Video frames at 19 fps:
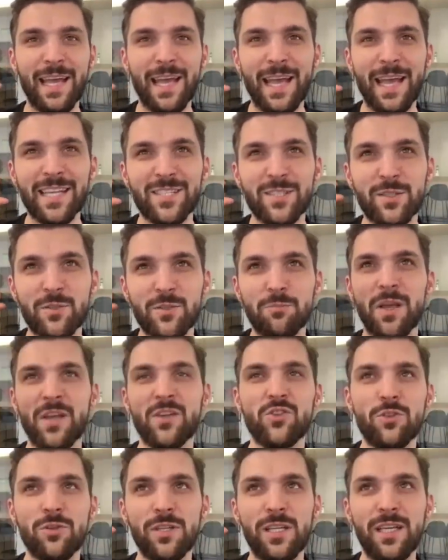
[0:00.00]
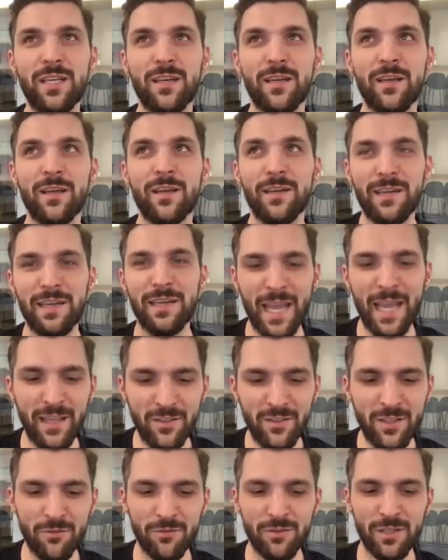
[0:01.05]
especially
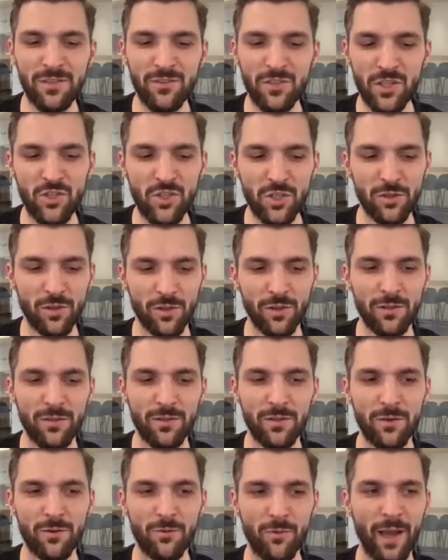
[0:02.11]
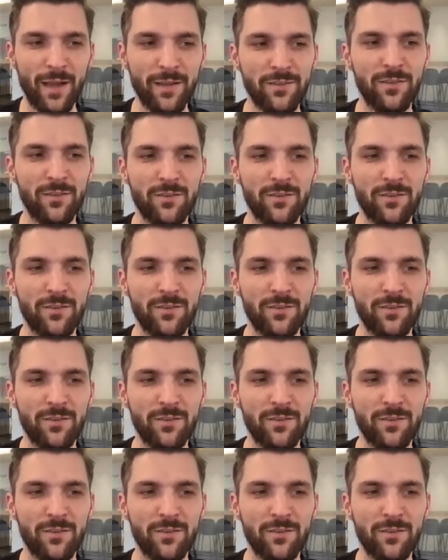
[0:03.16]
natively digital, right?